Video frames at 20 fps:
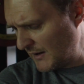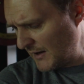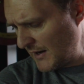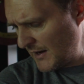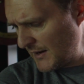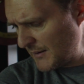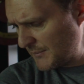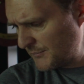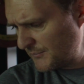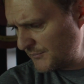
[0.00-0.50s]

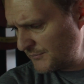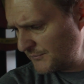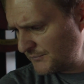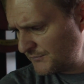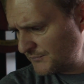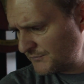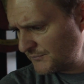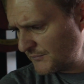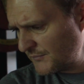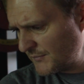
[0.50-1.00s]
Um,
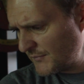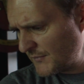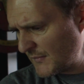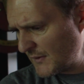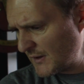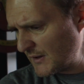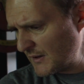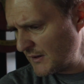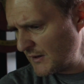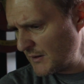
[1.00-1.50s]

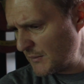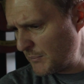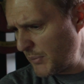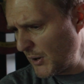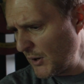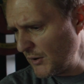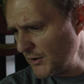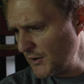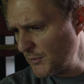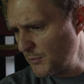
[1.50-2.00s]

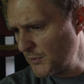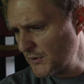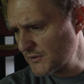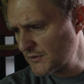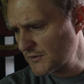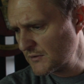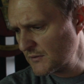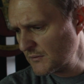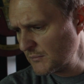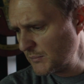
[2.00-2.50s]
punk
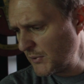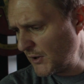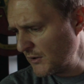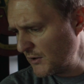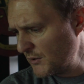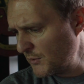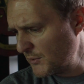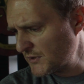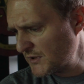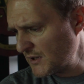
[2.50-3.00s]
was
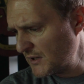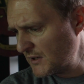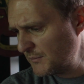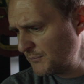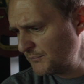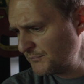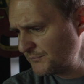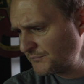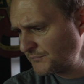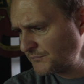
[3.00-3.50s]
punk was
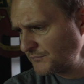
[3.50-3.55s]
a